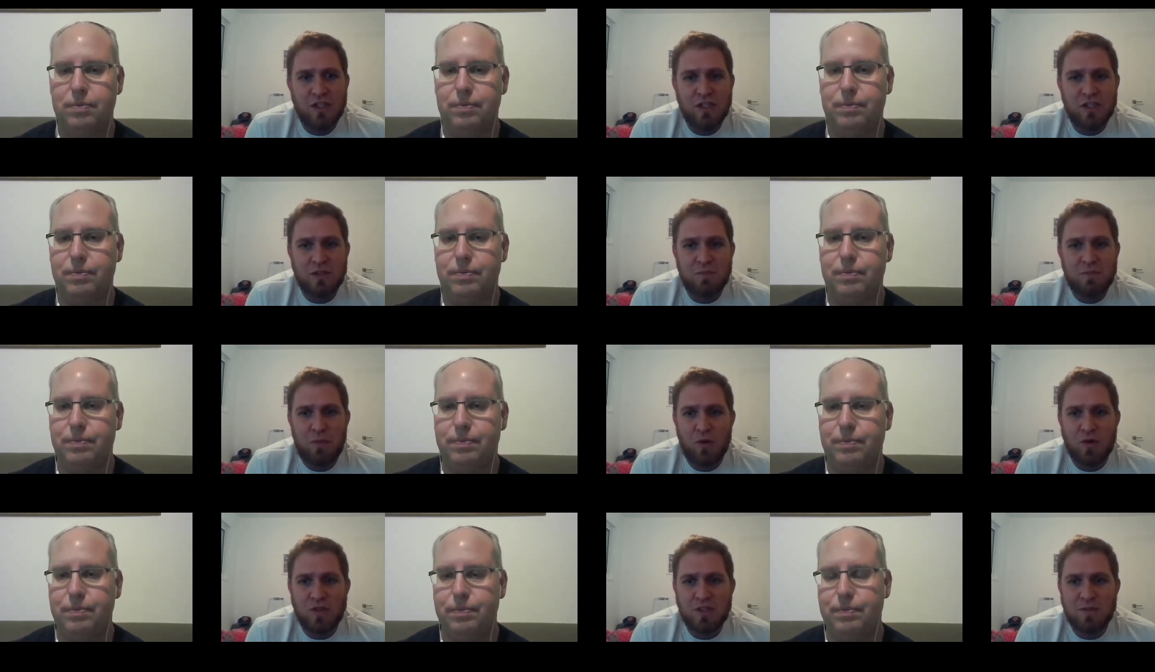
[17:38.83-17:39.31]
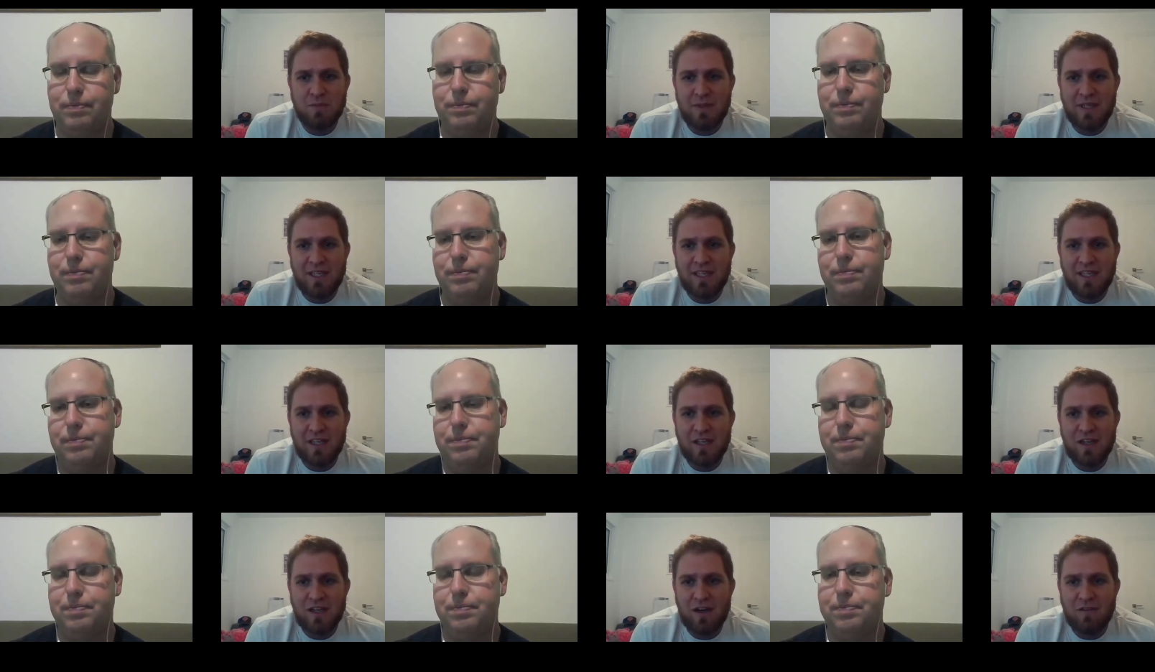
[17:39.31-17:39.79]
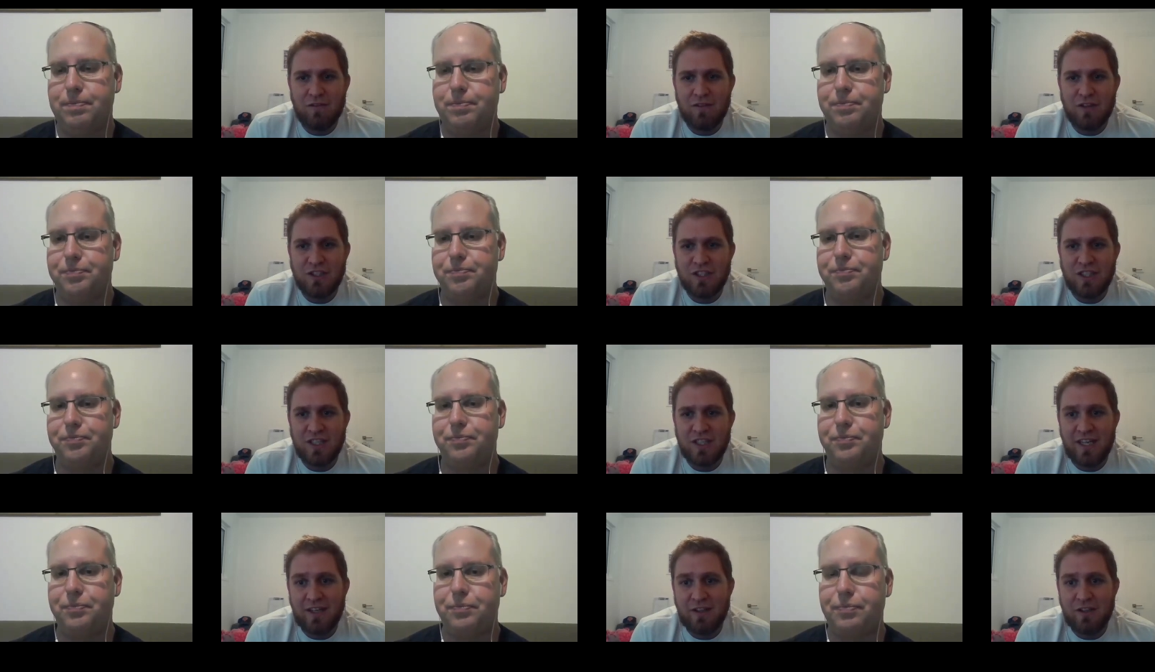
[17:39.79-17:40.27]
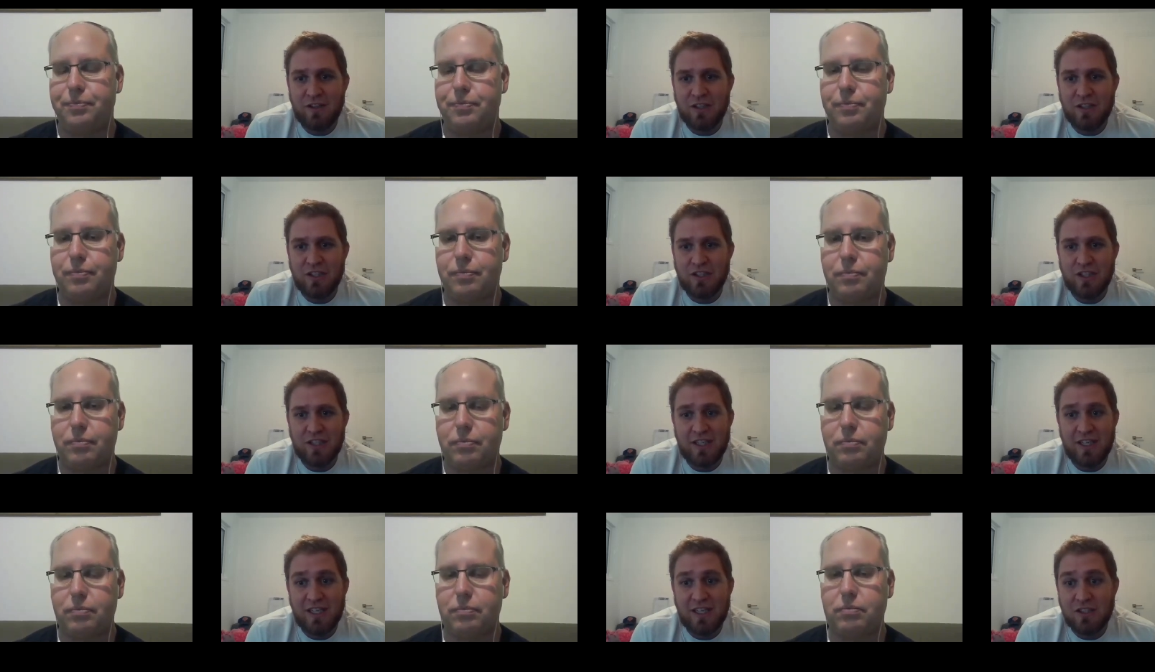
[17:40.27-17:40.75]
Speaker 1: sports media coverage in
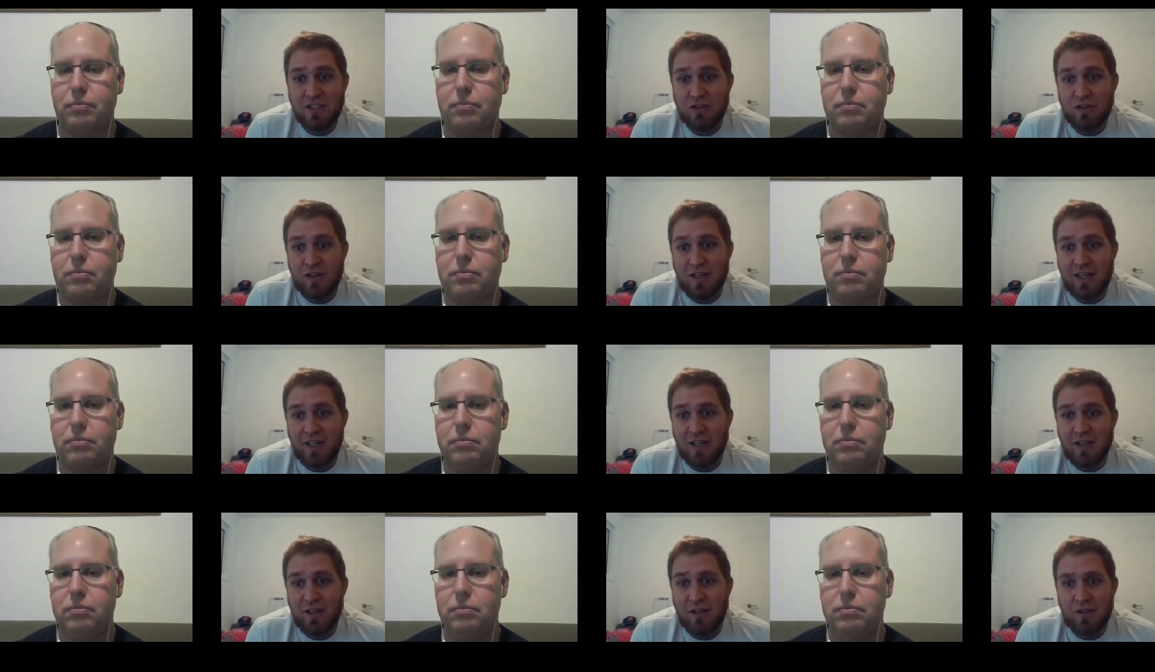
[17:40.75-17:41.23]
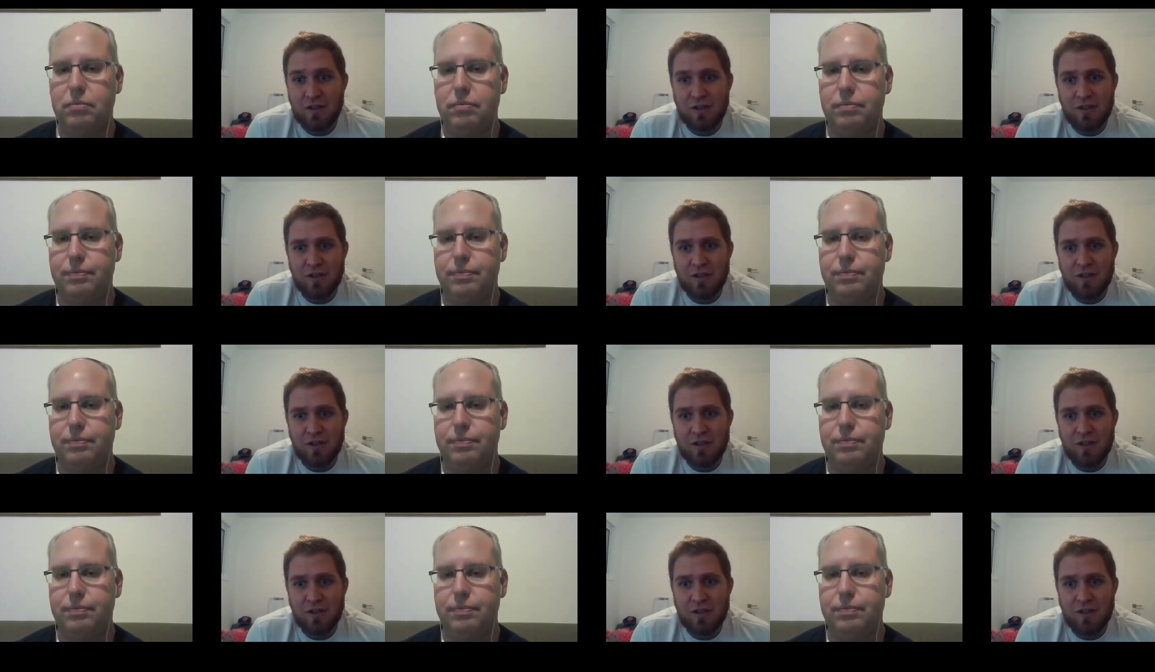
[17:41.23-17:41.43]
English in Israel,